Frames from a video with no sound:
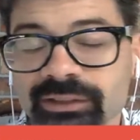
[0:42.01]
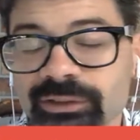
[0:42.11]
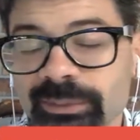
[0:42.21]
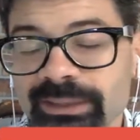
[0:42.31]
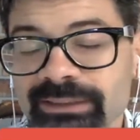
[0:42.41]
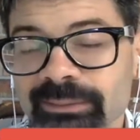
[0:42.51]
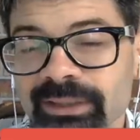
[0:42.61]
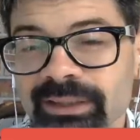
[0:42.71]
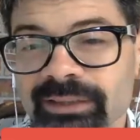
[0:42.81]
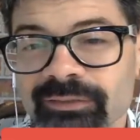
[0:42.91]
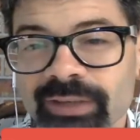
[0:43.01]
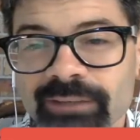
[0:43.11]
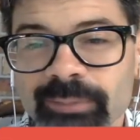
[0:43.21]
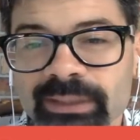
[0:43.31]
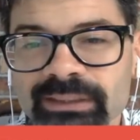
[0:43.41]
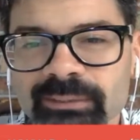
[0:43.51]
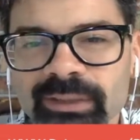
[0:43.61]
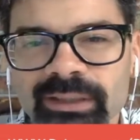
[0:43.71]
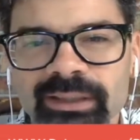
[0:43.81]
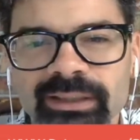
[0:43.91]
two bucks a month, five bucks a
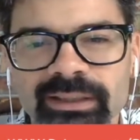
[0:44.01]
month,